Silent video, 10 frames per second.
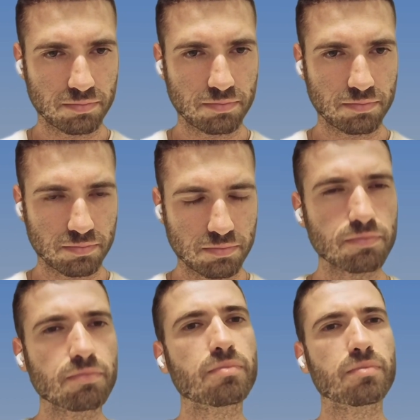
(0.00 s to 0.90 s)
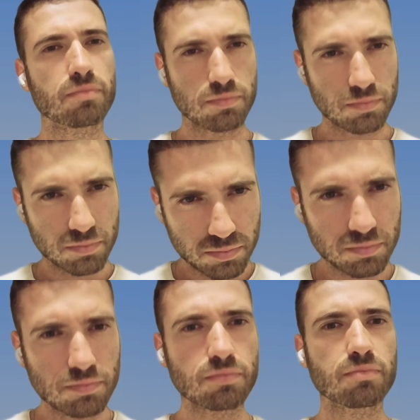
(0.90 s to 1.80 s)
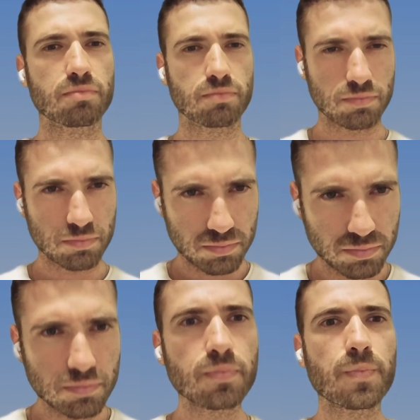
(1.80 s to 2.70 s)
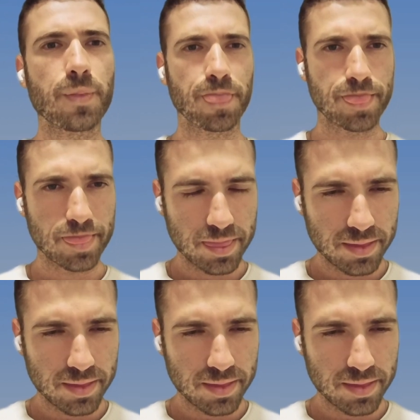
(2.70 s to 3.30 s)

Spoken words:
from a domain that does not match your company email,